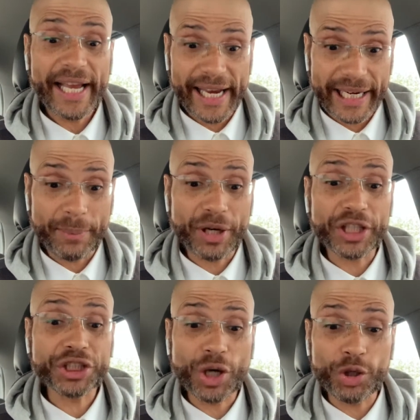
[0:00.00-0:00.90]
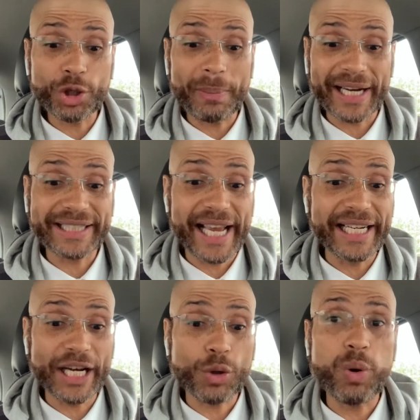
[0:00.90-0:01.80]
and I'm going to show you my
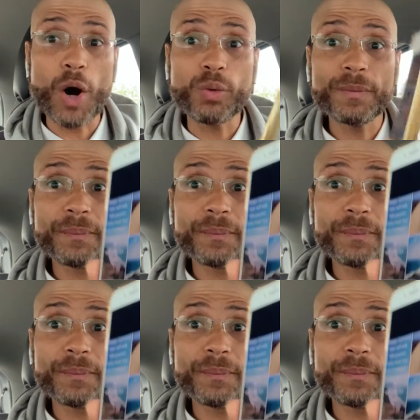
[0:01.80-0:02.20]
daily quote.